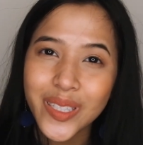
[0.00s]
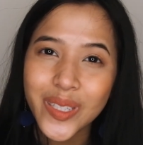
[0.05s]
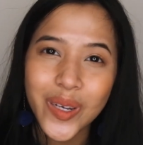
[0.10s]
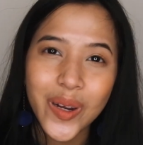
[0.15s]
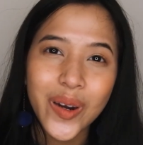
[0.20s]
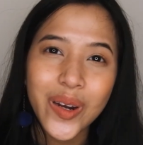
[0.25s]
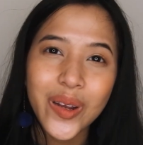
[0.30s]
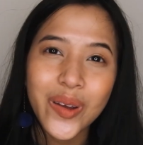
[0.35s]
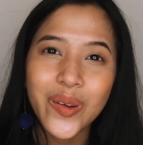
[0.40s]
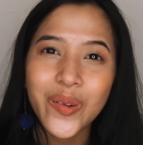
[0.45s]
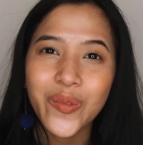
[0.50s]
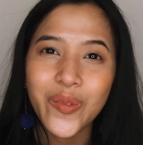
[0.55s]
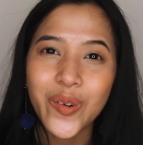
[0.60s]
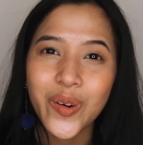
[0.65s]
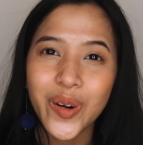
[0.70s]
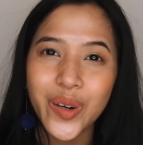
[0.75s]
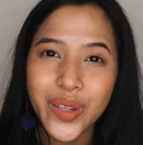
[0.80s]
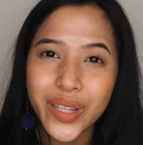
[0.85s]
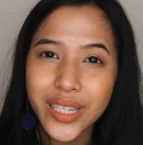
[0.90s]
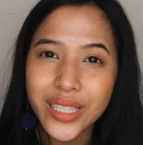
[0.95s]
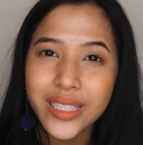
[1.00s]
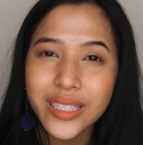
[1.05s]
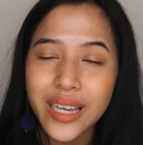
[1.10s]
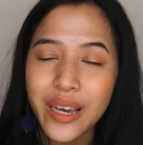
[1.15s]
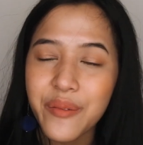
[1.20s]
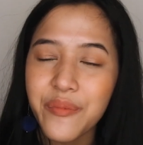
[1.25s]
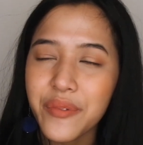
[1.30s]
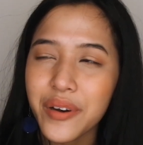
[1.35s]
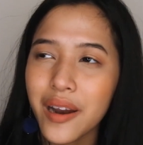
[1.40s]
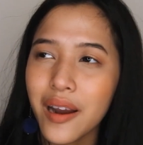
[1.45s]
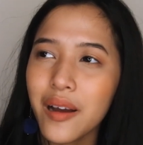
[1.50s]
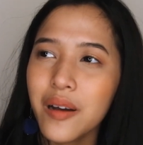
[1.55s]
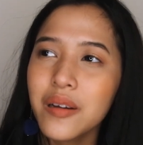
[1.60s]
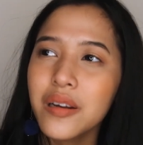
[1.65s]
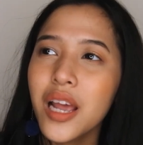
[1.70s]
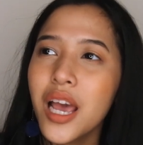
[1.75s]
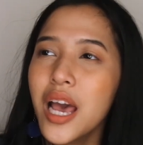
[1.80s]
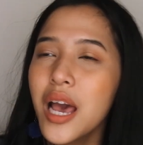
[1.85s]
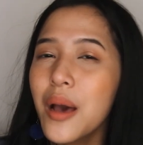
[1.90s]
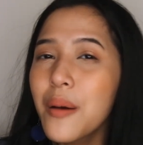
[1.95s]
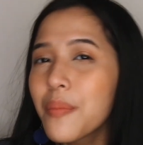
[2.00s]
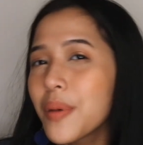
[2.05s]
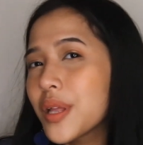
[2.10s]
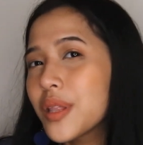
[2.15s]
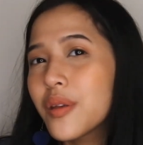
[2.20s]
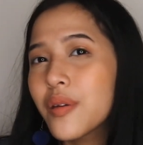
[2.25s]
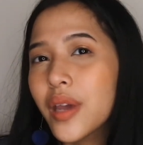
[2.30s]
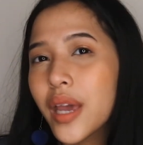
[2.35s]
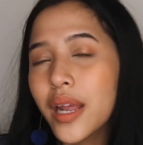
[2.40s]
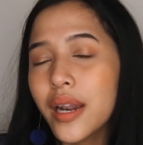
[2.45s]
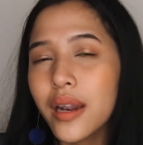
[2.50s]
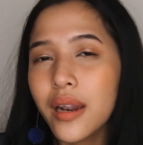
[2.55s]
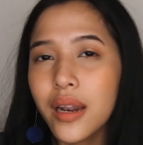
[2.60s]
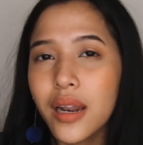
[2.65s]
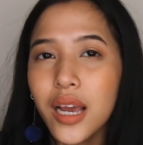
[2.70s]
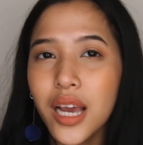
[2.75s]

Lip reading: Sorry for this time around, but you can